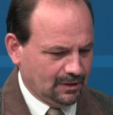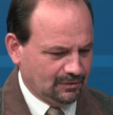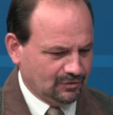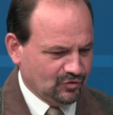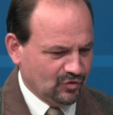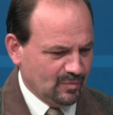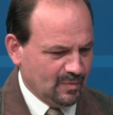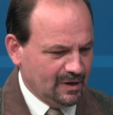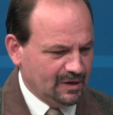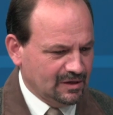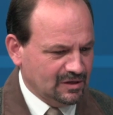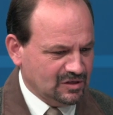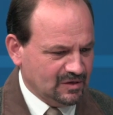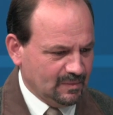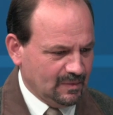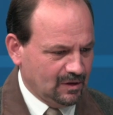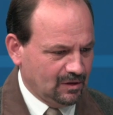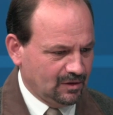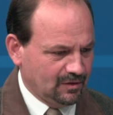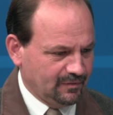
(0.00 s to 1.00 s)
tremendous
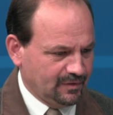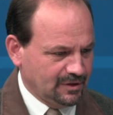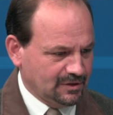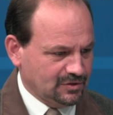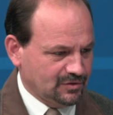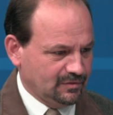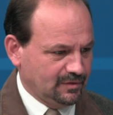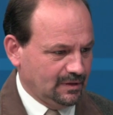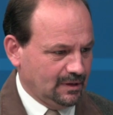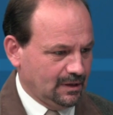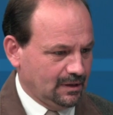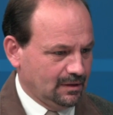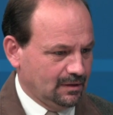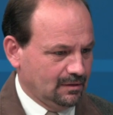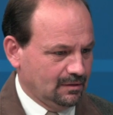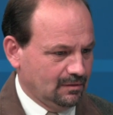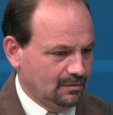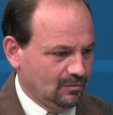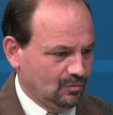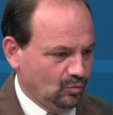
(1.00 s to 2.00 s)
amount of history that
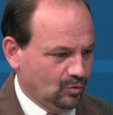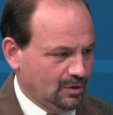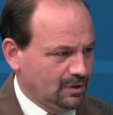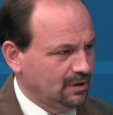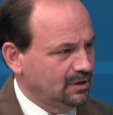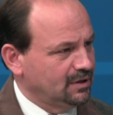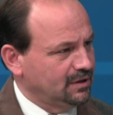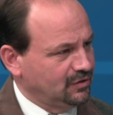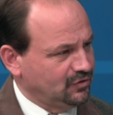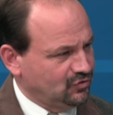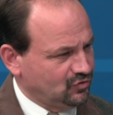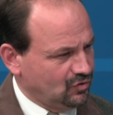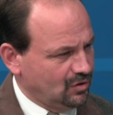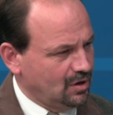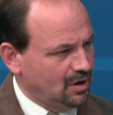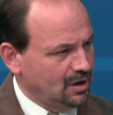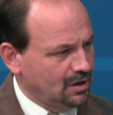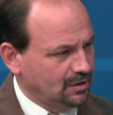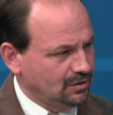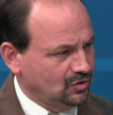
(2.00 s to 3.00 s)
one can
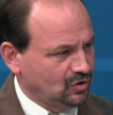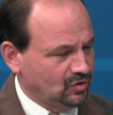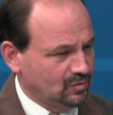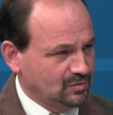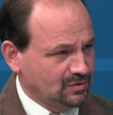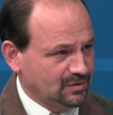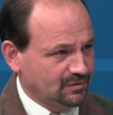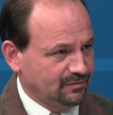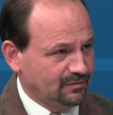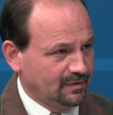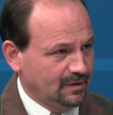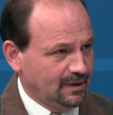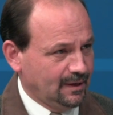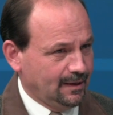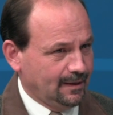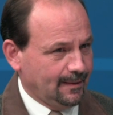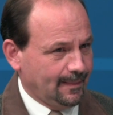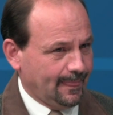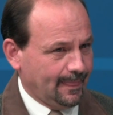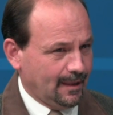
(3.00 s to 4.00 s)
draw in terms of
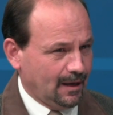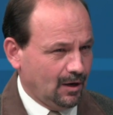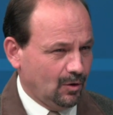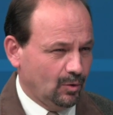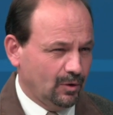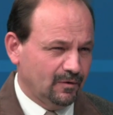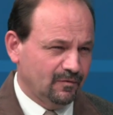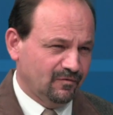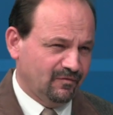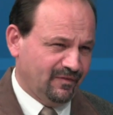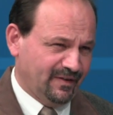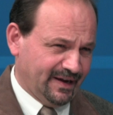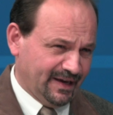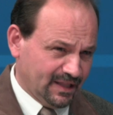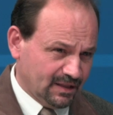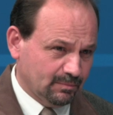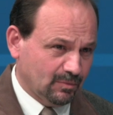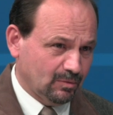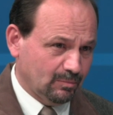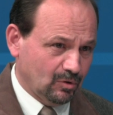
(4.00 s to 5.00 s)
how
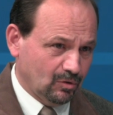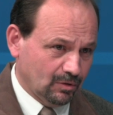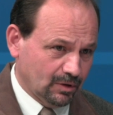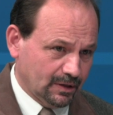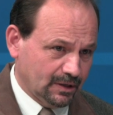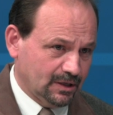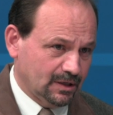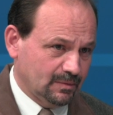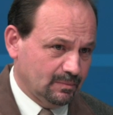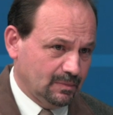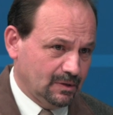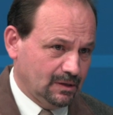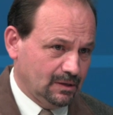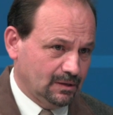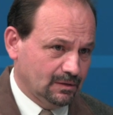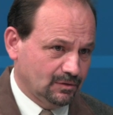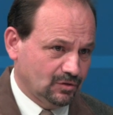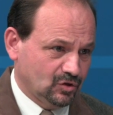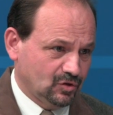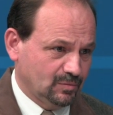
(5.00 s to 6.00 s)
unfathomable it can be
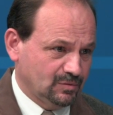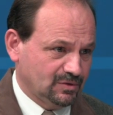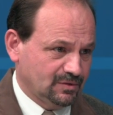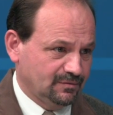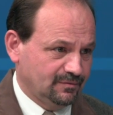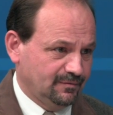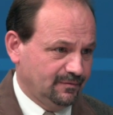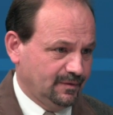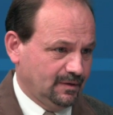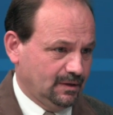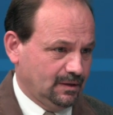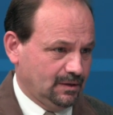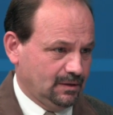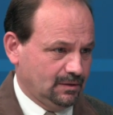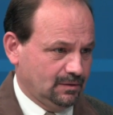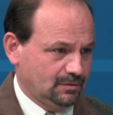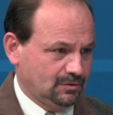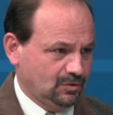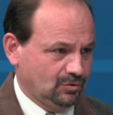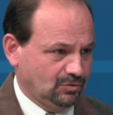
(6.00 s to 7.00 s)
in terms of
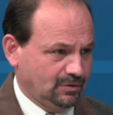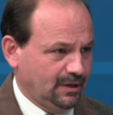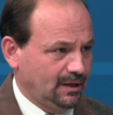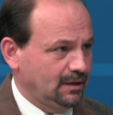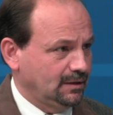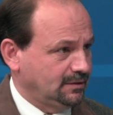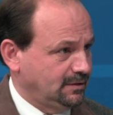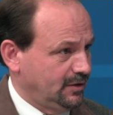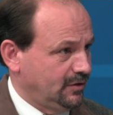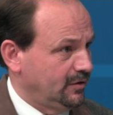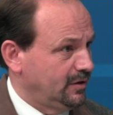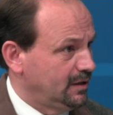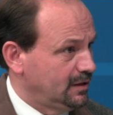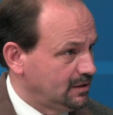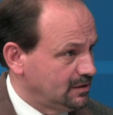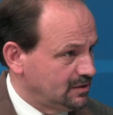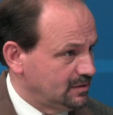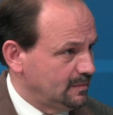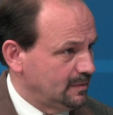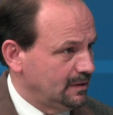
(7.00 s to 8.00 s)

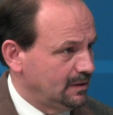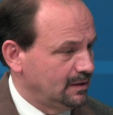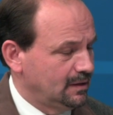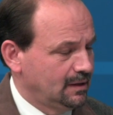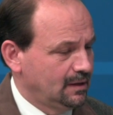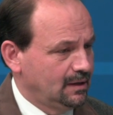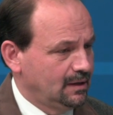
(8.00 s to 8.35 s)
totalitarianism and